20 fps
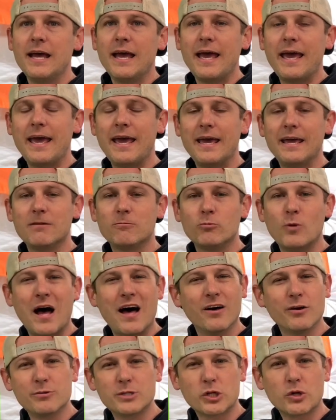and
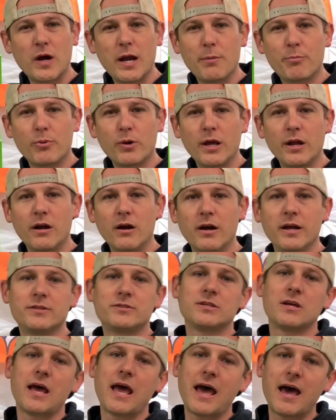while it was a great printer,
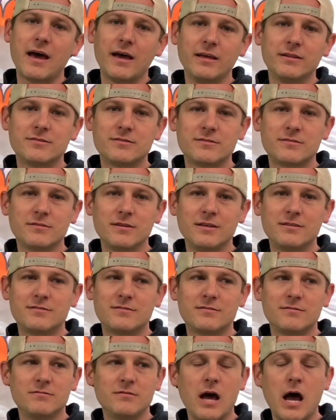it's uh, it's
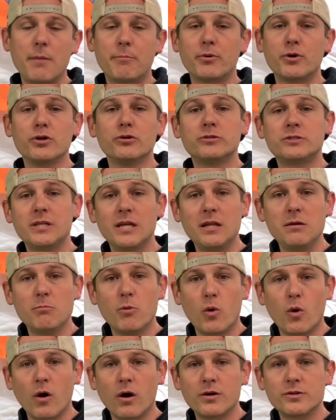it's not produced
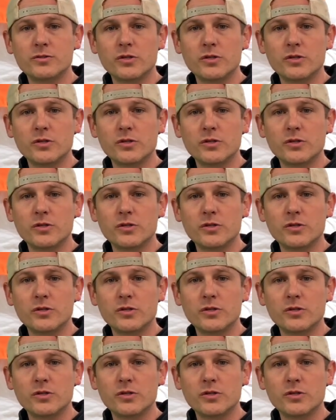anymore.